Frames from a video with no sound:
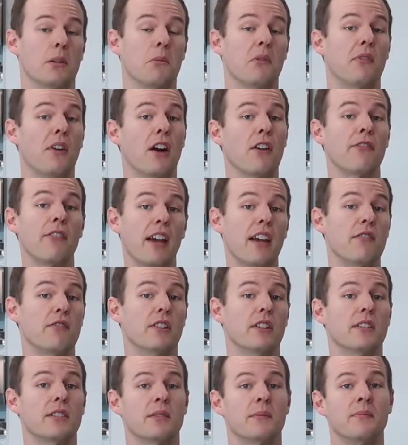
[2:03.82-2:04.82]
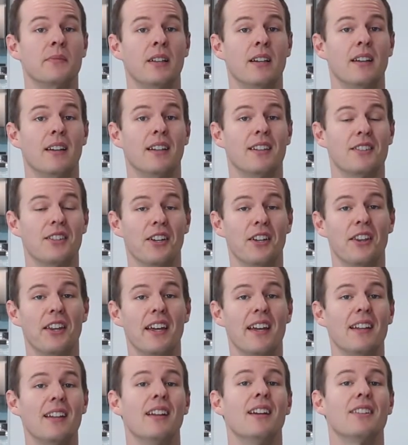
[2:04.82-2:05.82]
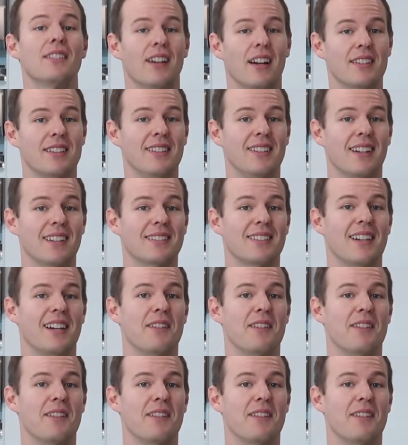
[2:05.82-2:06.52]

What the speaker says: some of our favorites. Till then, talk to you next